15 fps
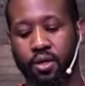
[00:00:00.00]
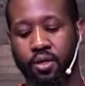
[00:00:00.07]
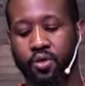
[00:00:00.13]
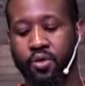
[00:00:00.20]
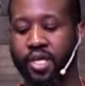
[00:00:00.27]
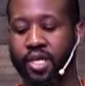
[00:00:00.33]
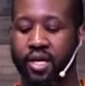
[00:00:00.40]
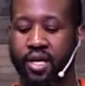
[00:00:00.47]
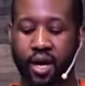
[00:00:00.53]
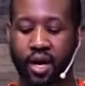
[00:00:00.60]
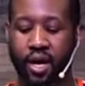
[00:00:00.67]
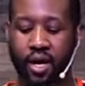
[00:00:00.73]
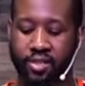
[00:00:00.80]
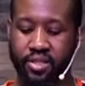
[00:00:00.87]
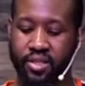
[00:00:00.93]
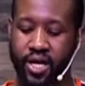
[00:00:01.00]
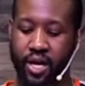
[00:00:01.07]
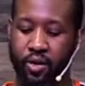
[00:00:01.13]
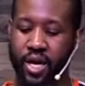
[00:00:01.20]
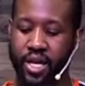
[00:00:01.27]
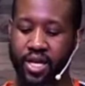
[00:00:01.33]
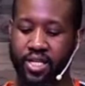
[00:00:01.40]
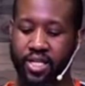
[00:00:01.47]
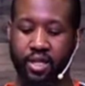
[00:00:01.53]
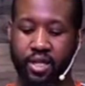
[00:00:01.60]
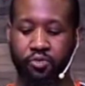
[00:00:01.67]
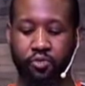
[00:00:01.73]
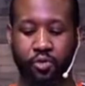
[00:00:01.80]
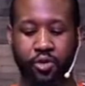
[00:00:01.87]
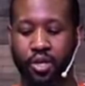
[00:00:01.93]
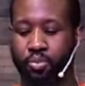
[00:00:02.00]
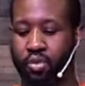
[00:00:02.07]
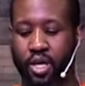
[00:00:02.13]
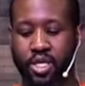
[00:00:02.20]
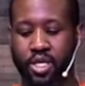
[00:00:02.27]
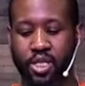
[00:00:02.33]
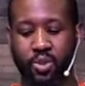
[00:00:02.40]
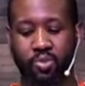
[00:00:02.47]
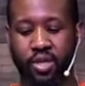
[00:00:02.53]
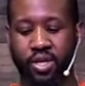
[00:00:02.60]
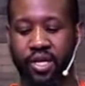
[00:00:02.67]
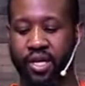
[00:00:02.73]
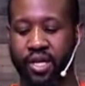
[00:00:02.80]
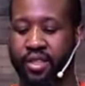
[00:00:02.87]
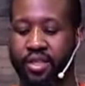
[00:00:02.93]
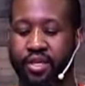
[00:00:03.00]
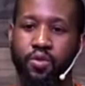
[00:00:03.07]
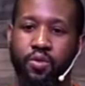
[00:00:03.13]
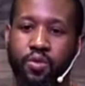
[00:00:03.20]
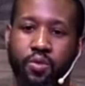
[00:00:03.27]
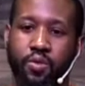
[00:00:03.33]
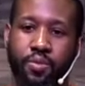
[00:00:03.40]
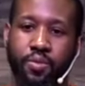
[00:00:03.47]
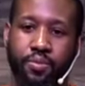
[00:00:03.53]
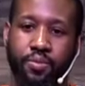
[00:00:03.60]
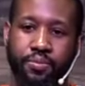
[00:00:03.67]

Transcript: You need God's direction before you can prosper in anything you do.